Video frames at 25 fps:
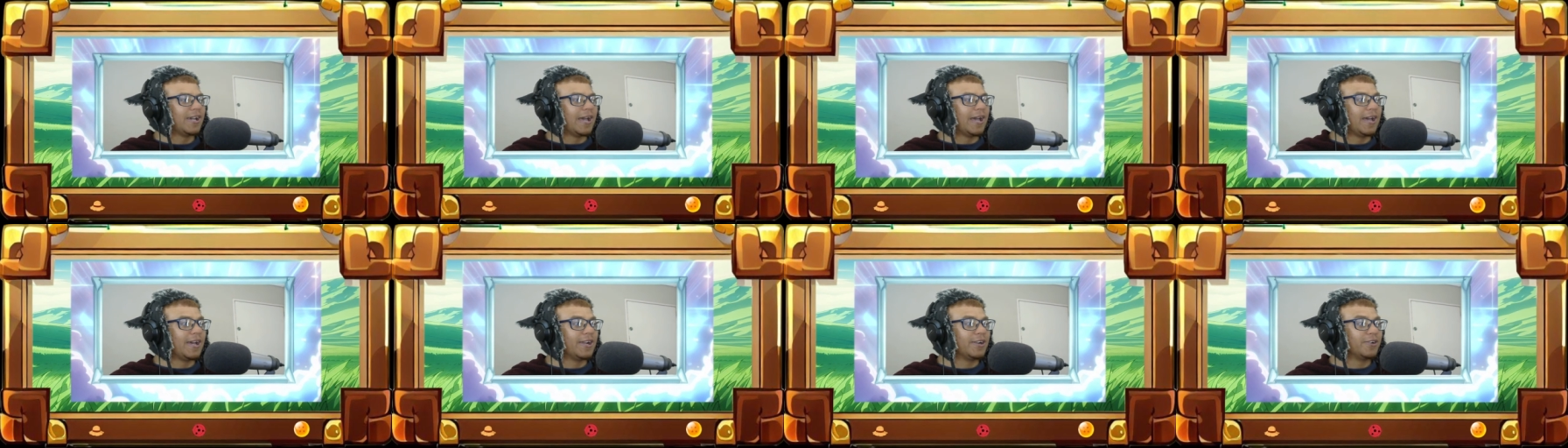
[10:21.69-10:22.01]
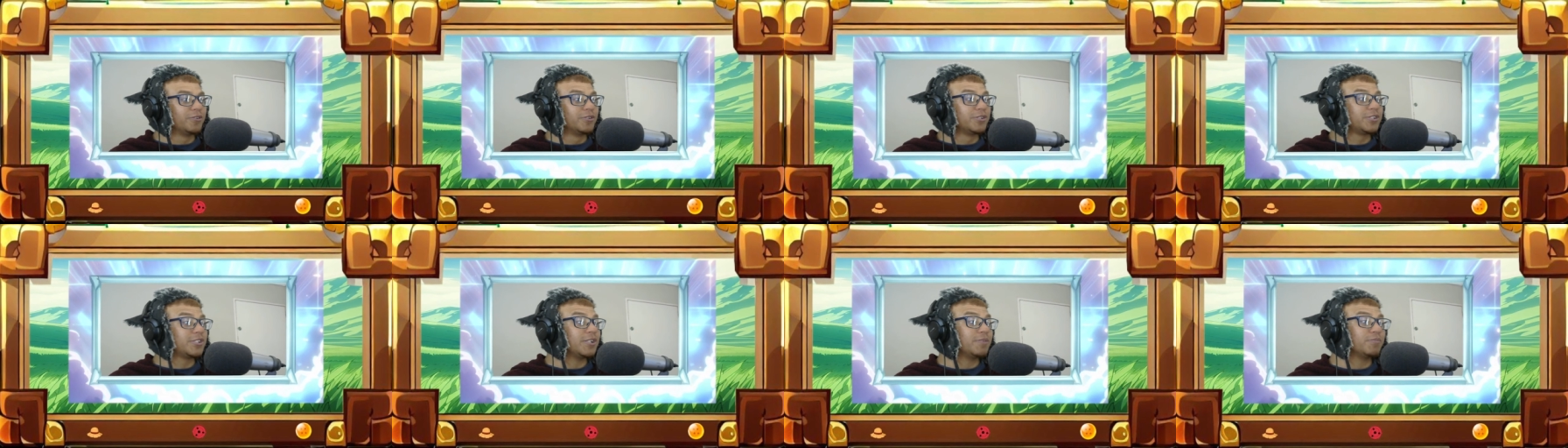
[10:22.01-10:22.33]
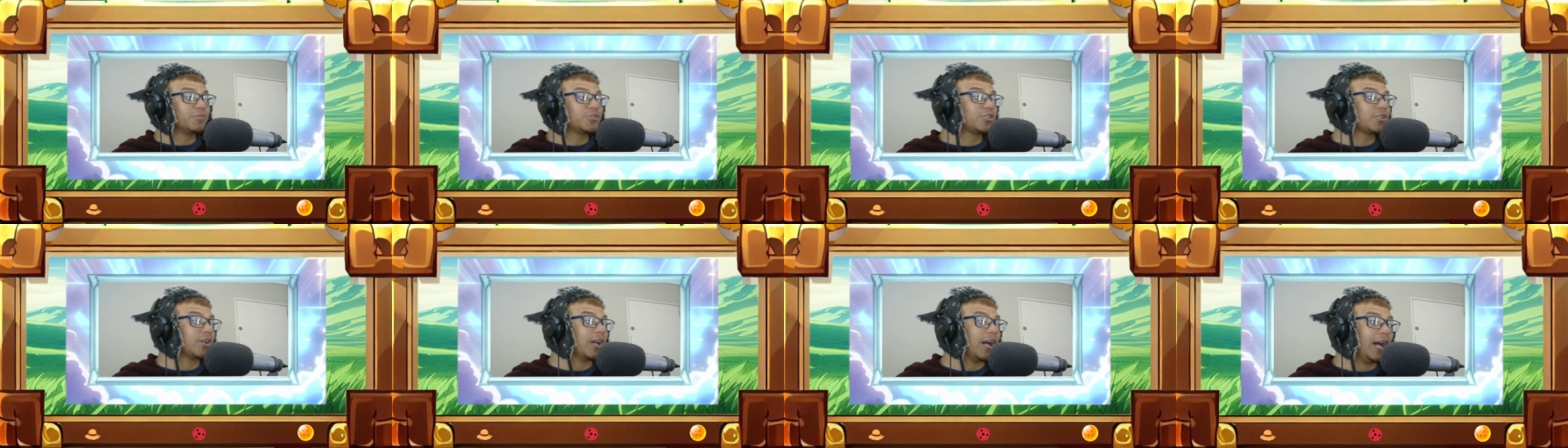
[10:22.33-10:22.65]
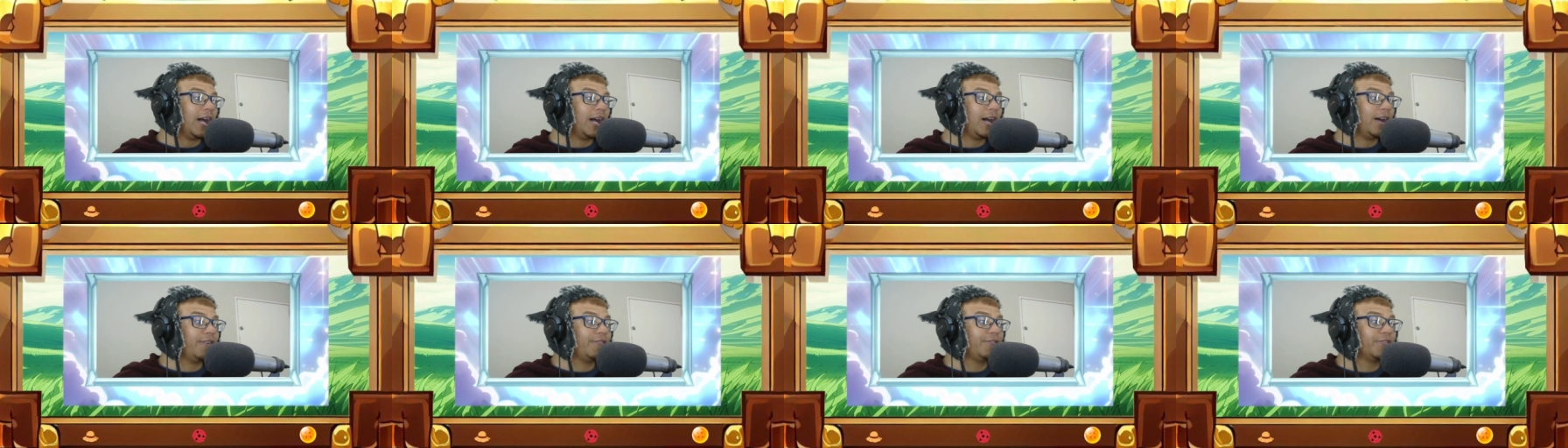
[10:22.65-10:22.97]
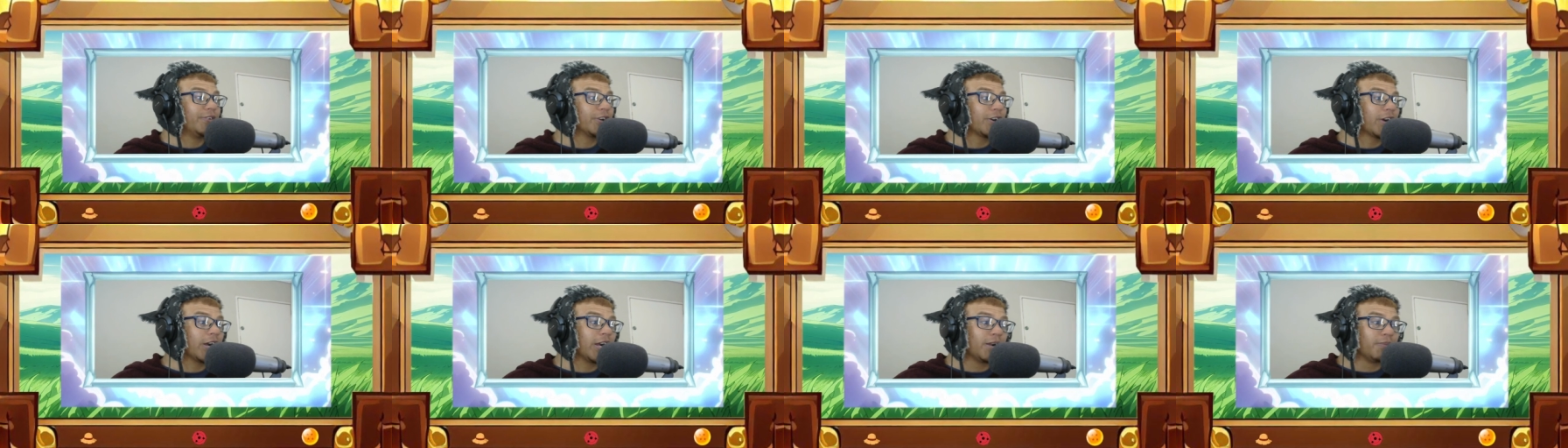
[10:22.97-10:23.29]
and who seems to have
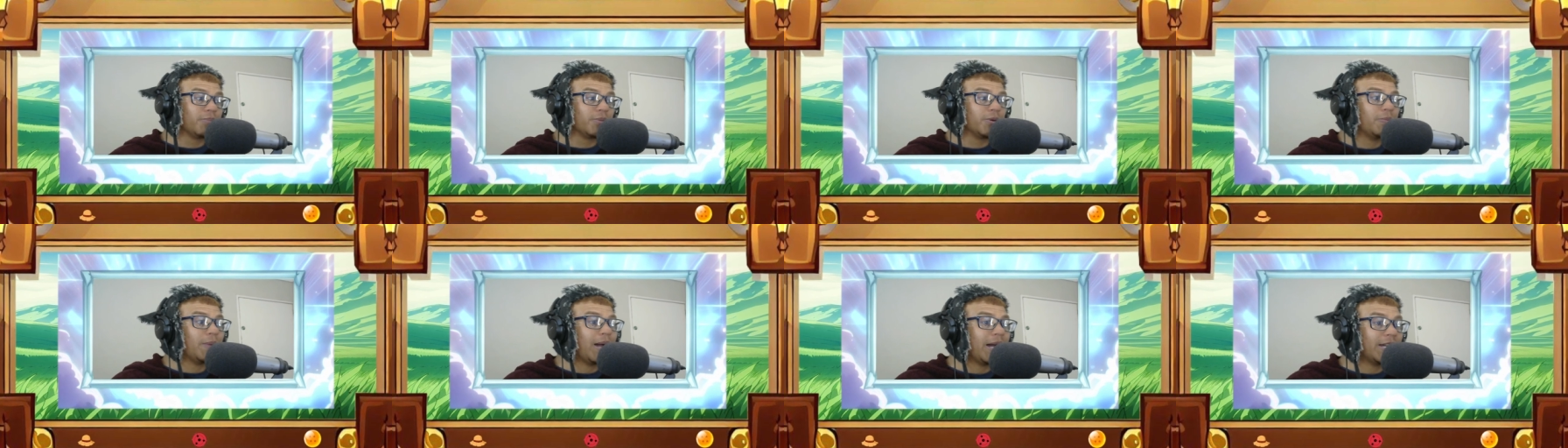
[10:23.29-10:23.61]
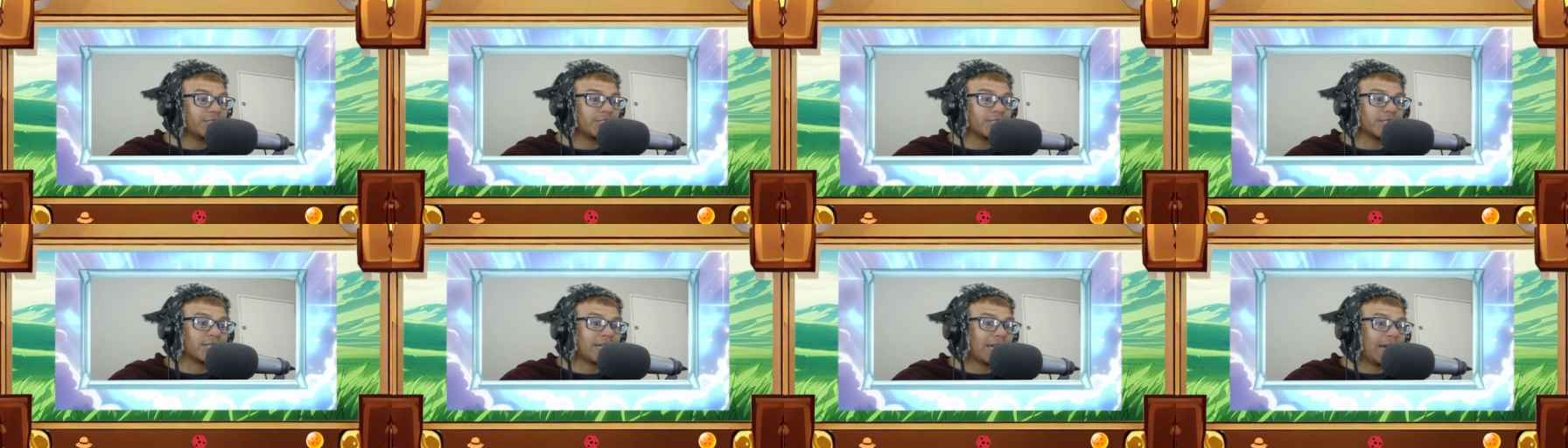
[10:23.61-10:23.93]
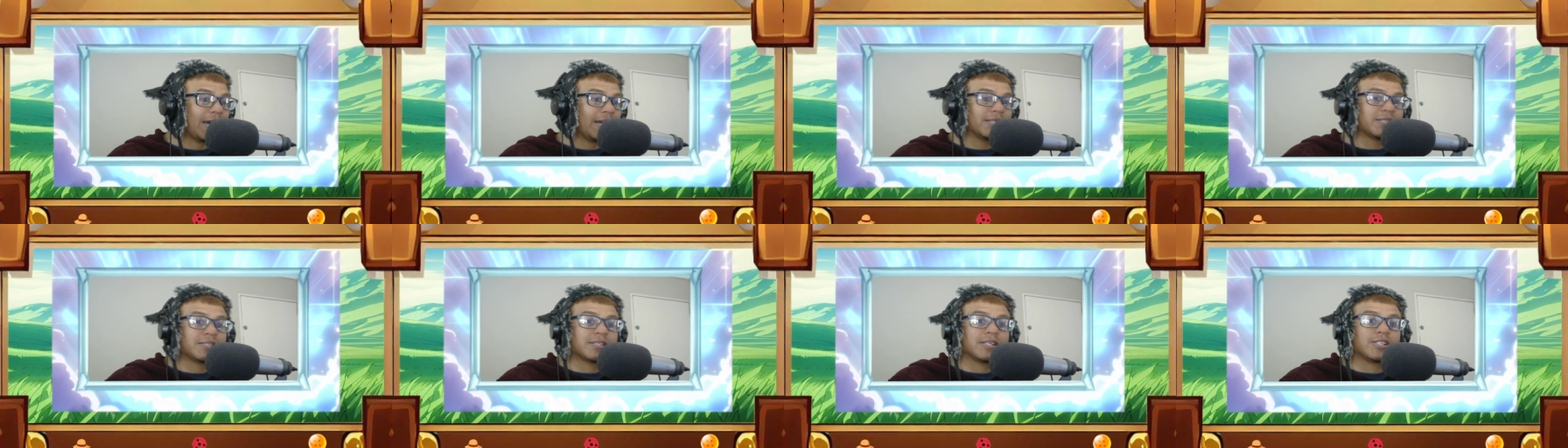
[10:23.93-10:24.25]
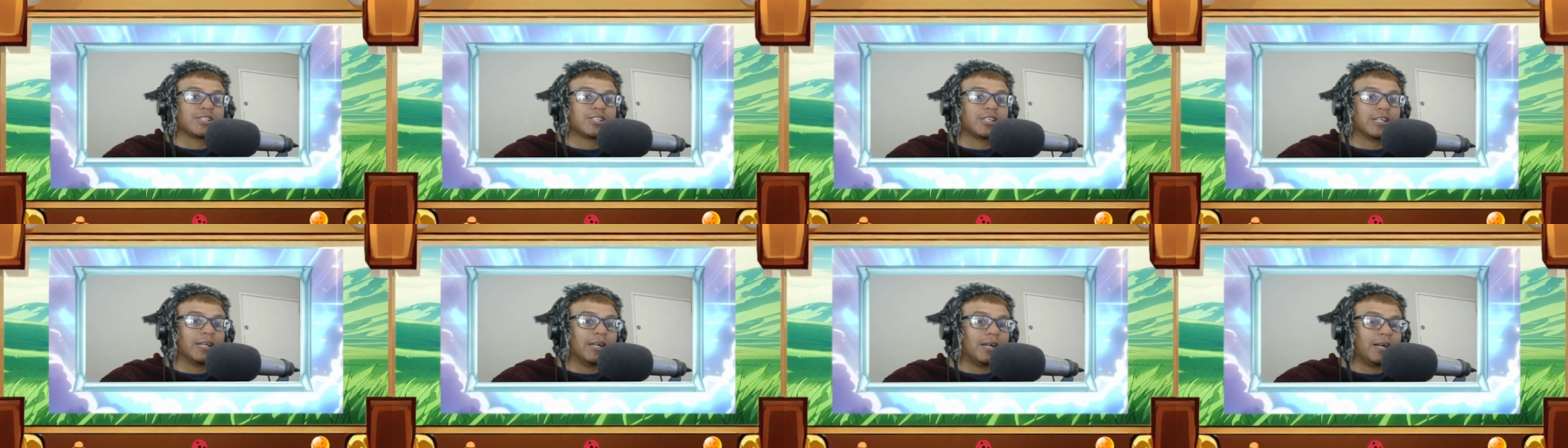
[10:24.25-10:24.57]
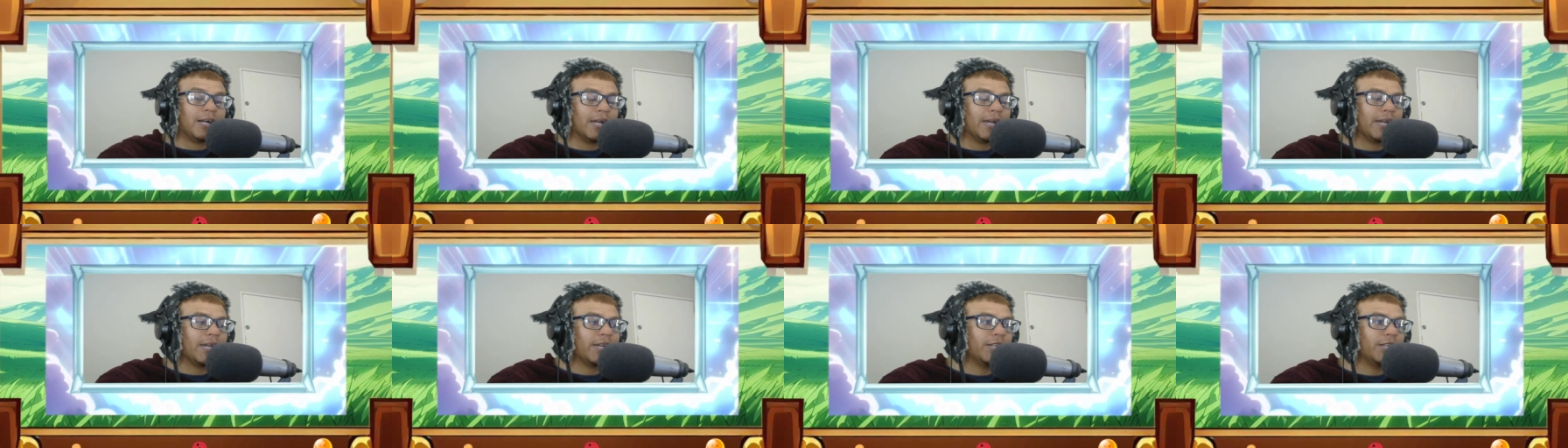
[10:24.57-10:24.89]
incredible magic at such a
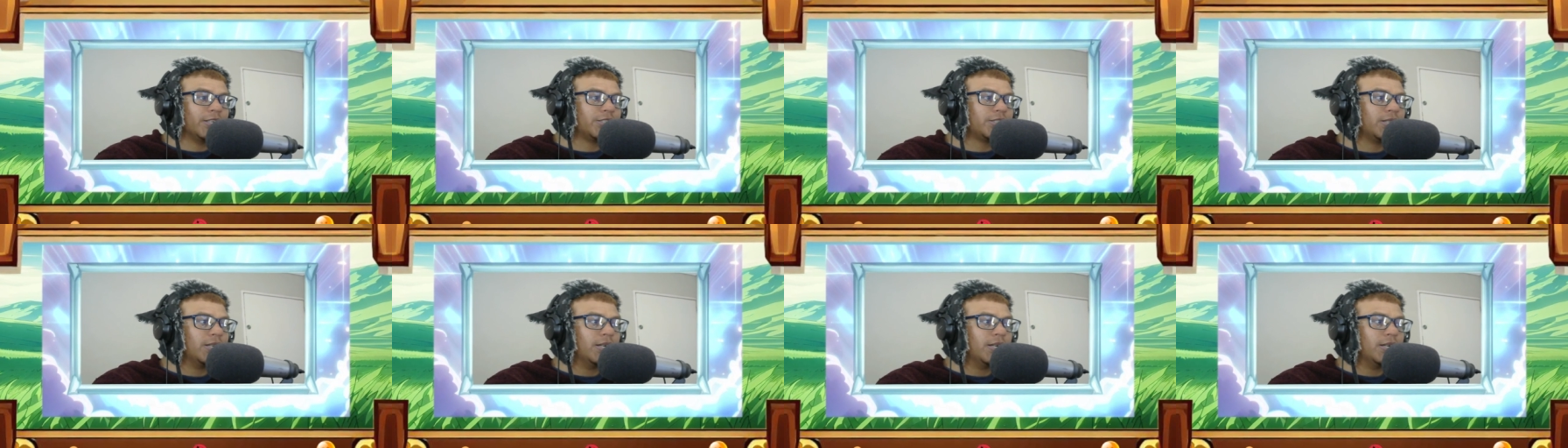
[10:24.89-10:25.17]
young age.